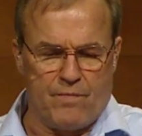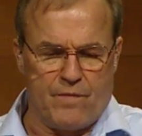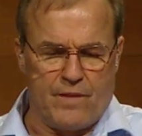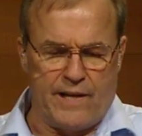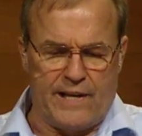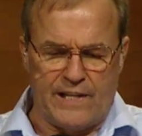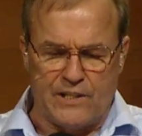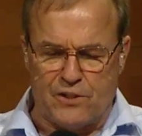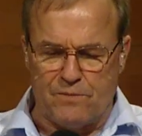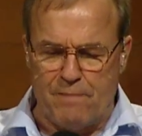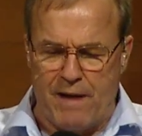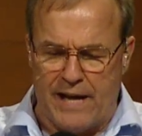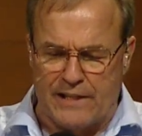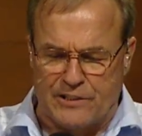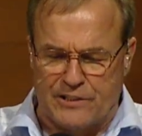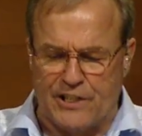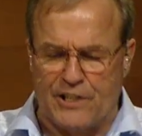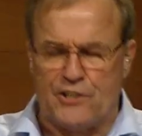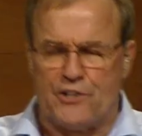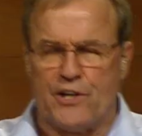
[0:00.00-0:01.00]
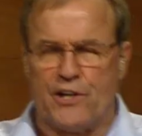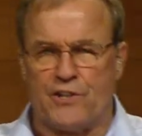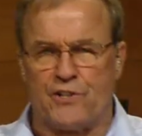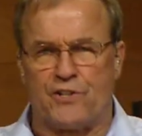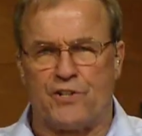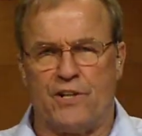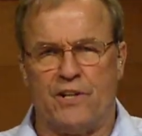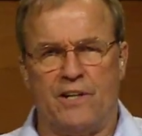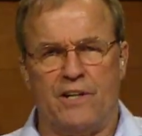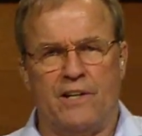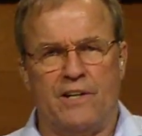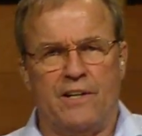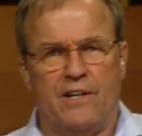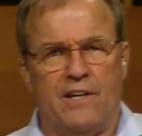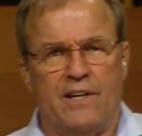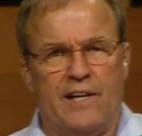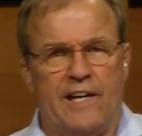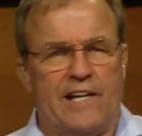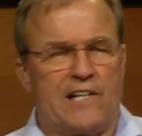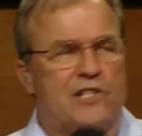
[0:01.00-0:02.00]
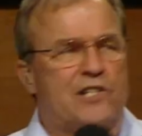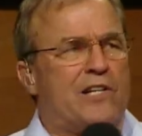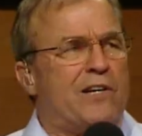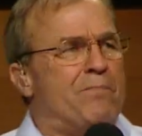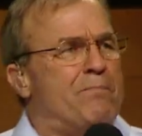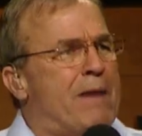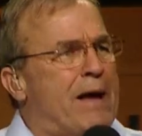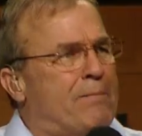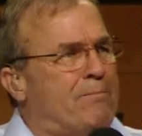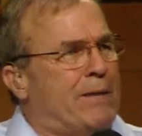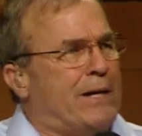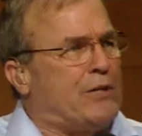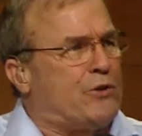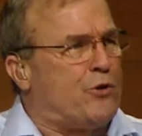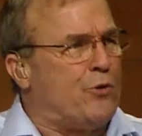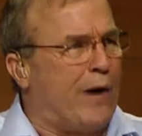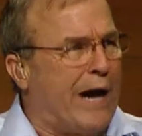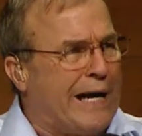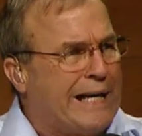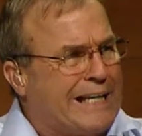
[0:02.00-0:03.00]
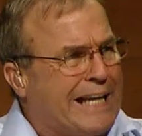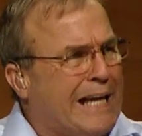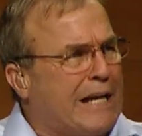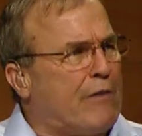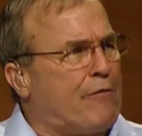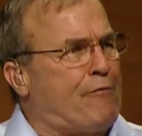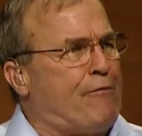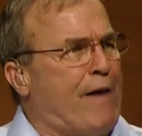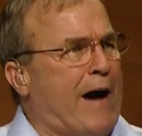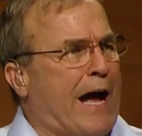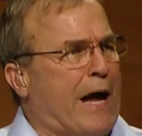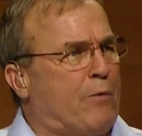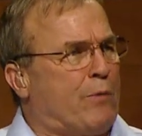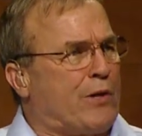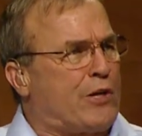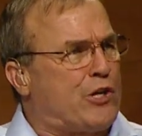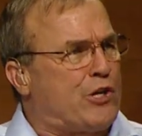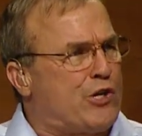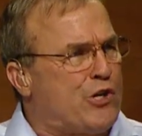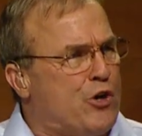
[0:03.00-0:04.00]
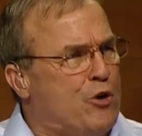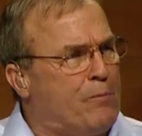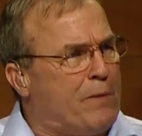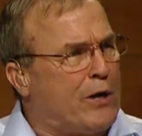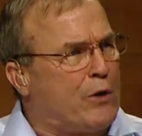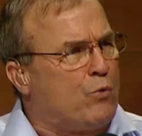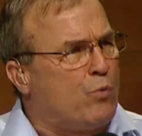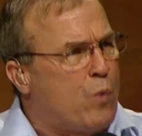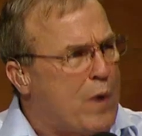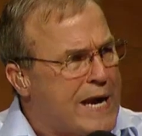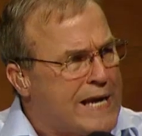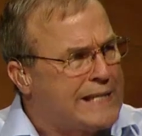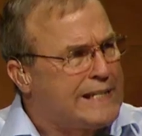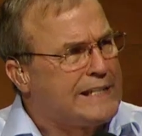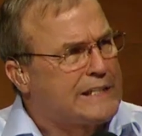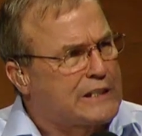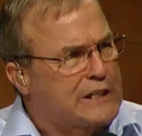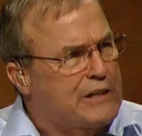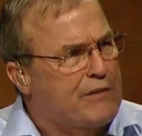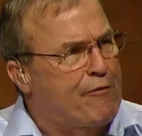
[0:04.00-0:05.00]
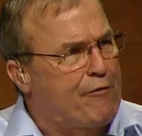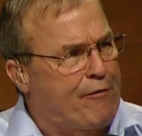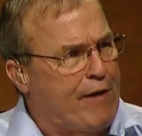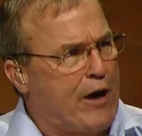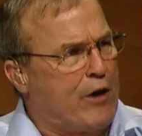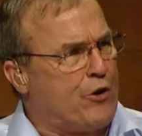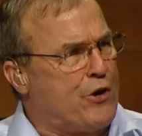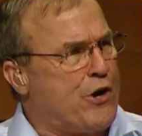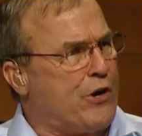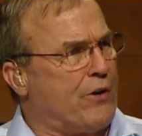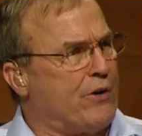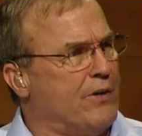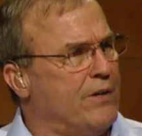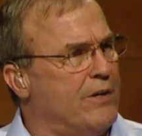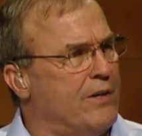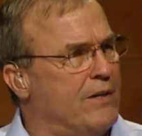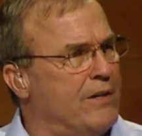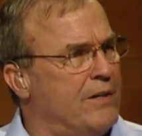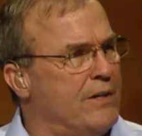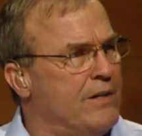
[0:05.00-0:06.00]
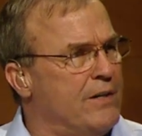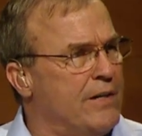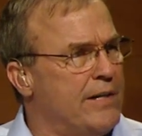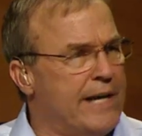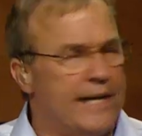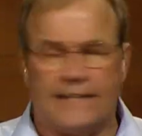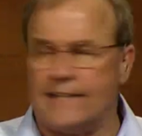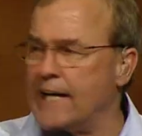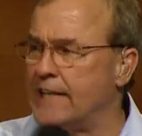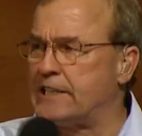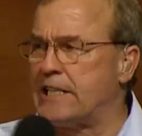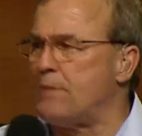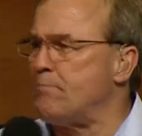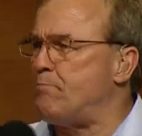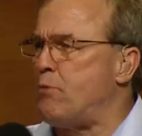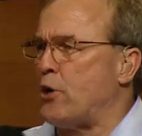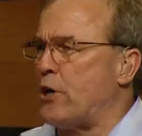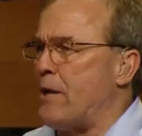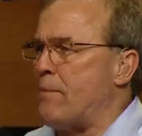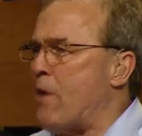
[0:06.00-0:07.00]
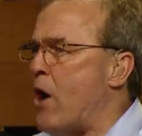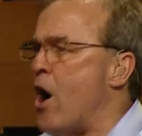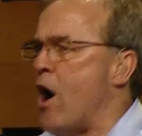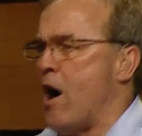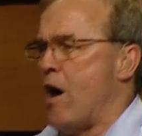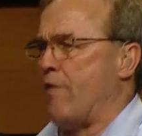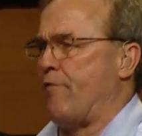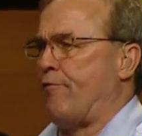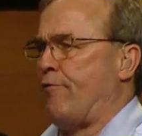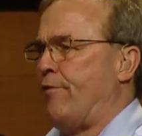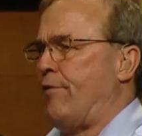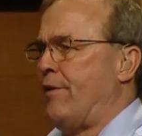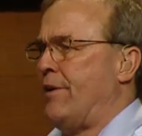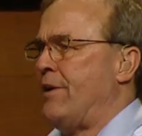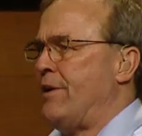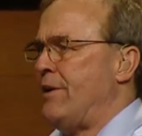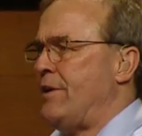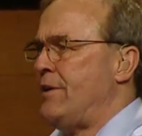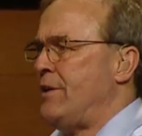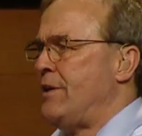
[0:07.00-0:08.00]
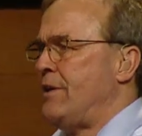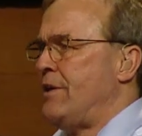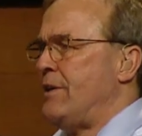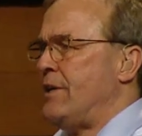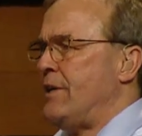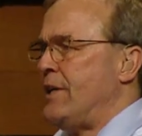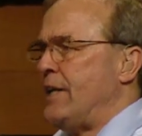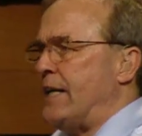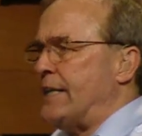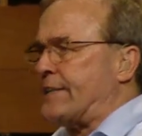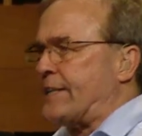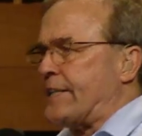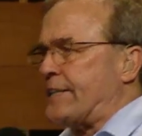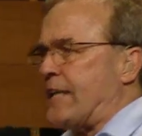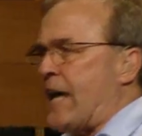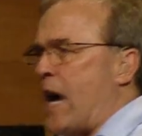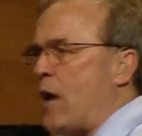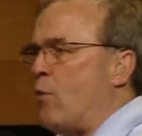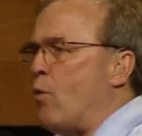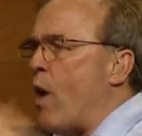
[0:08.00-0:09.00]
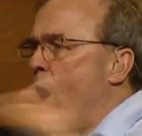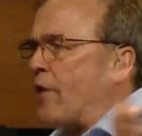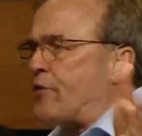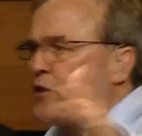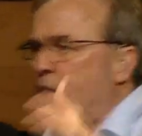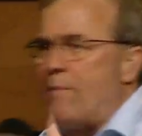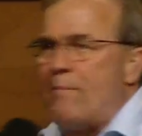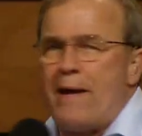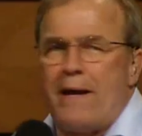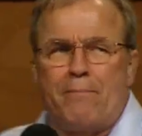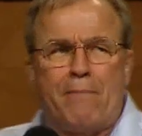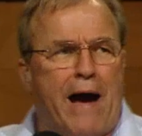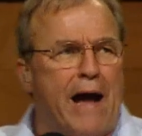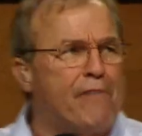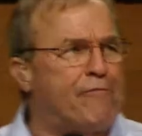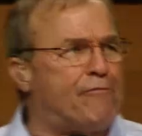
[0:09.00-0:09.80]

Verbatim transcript: His message is his commitment to identify with human weakness and failure. It doesn't put him off. He says, I want them in my